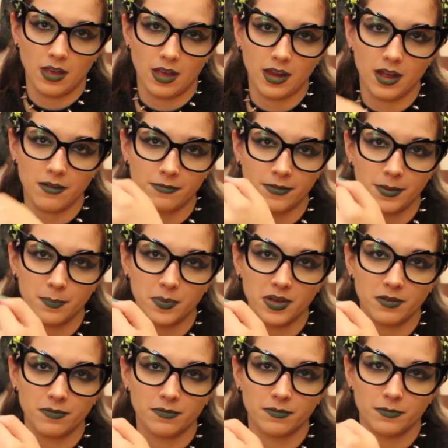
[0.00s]
I got a
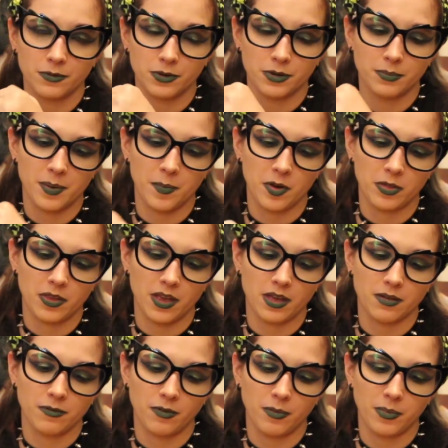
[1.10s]
Fitbit for my
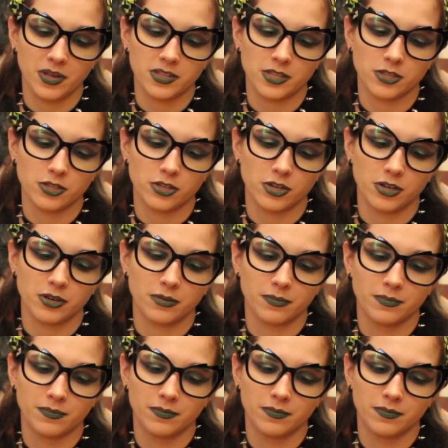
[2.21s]
birthday from my sister.